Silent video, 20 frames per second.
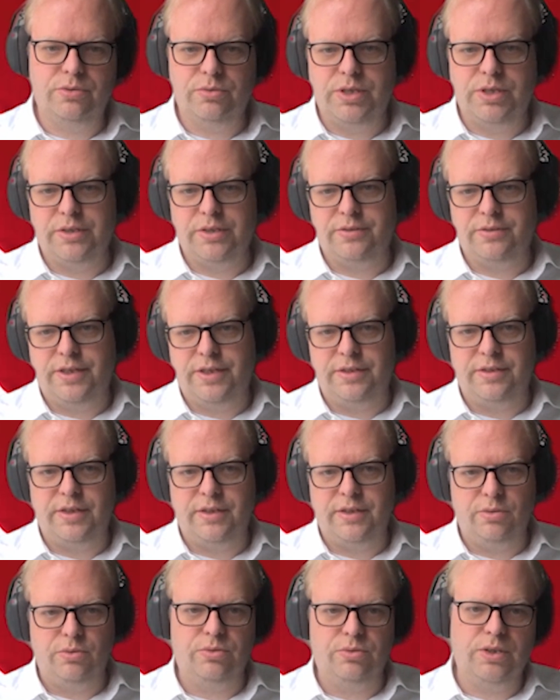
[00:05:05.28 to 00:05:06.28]
who gets hit
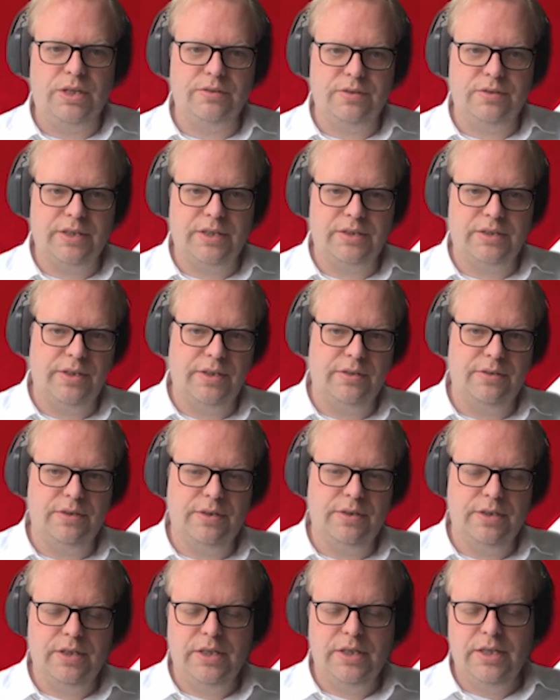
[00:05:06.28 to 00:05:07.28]
and who doesn't get hit?
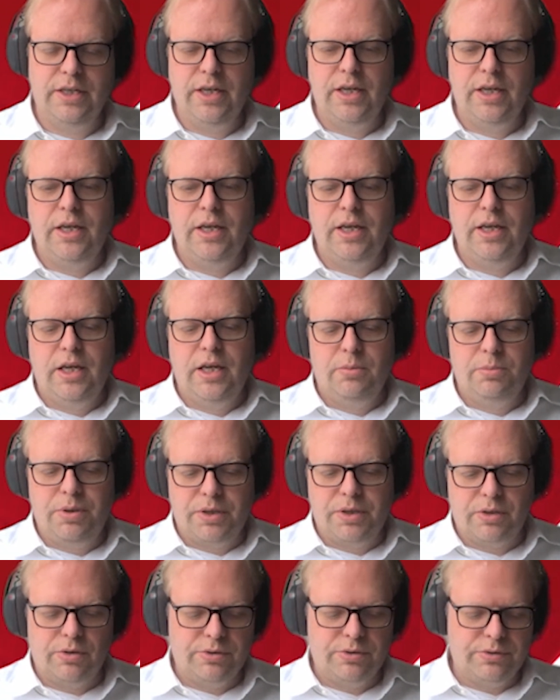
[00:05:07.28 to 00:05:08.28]

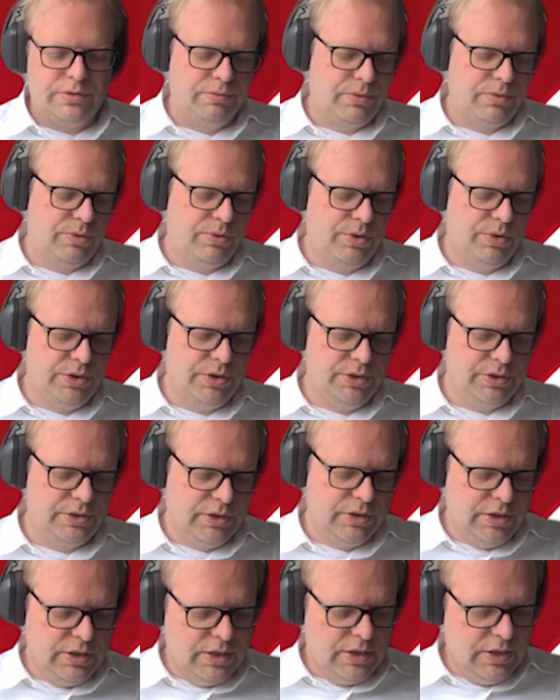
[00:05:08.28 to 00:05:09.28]
Because, of course,
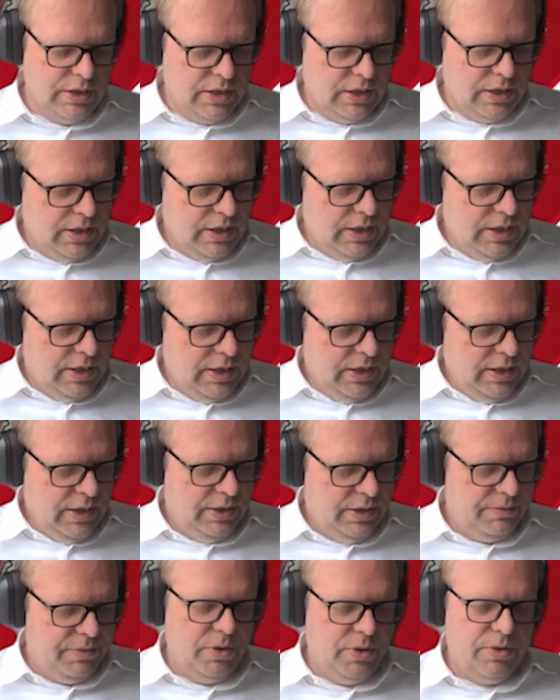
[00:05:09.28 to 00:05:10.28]

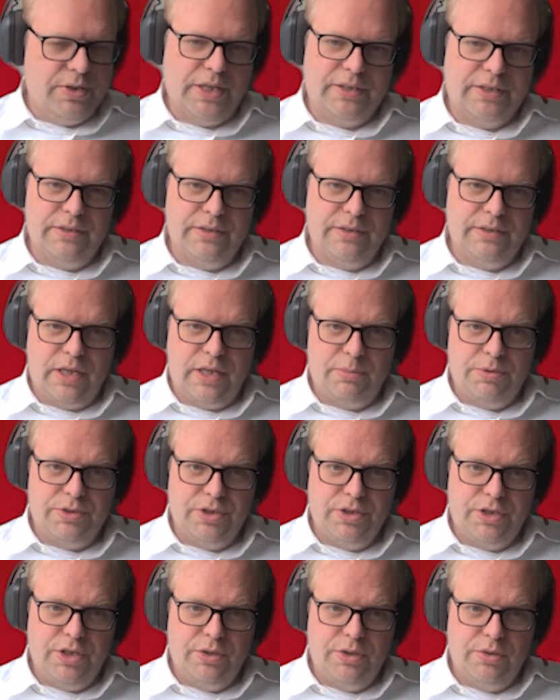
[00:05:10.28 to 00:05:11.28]
if you look at the
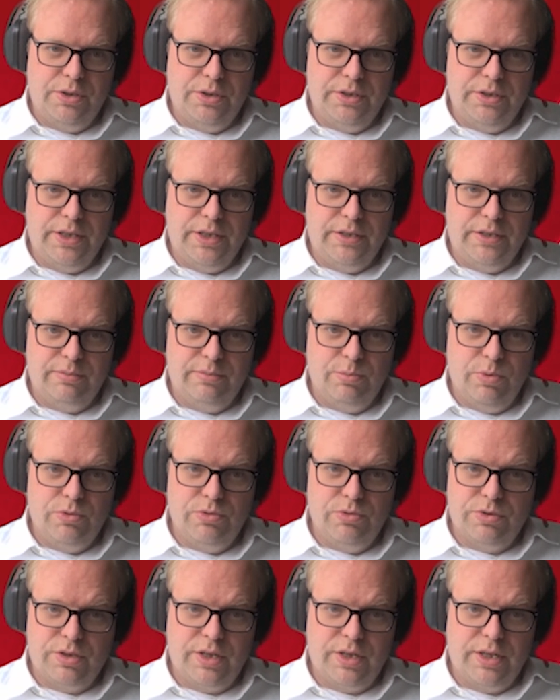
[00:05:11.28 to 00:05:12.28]
cybersecurity, it's
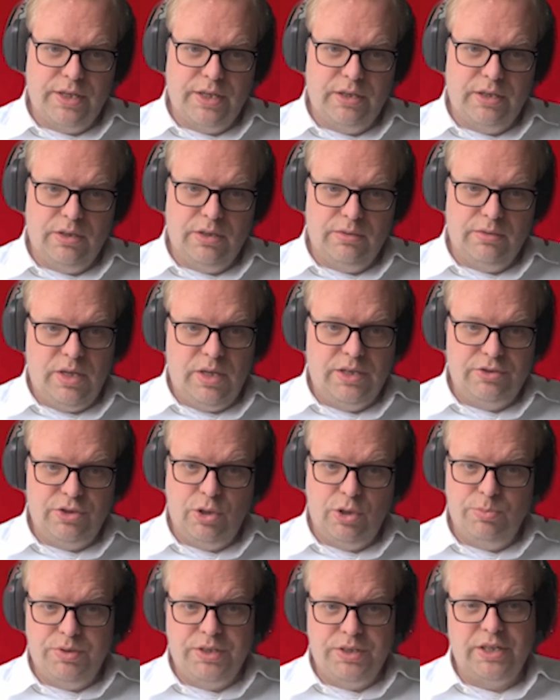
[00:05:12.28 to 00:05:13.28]
mostly
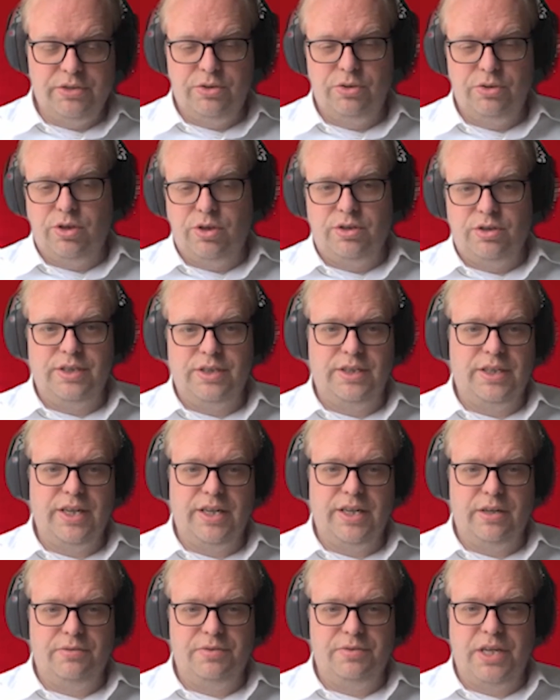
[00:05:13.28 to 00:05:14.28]
assuming that you're not in
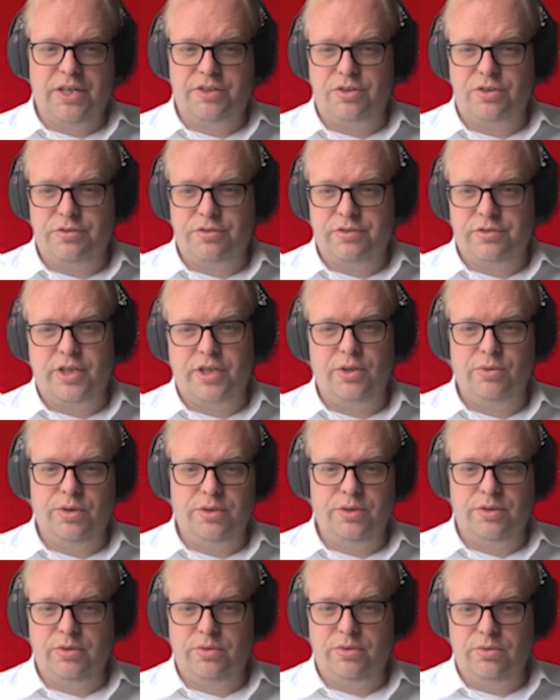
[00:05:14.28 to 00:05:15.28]
kind of national
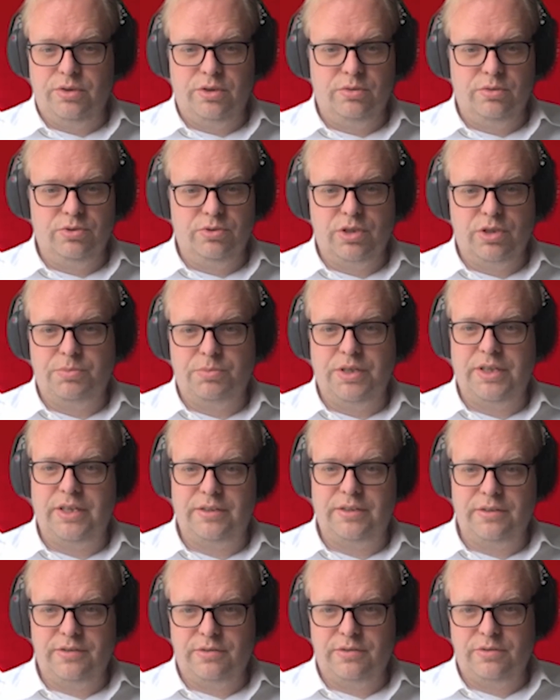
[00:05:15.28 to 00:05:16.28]
security or something
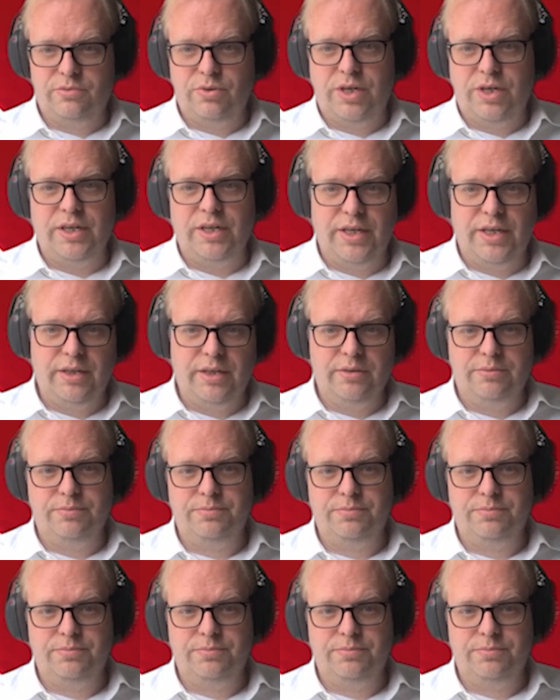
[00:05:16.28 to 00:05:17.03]
that is really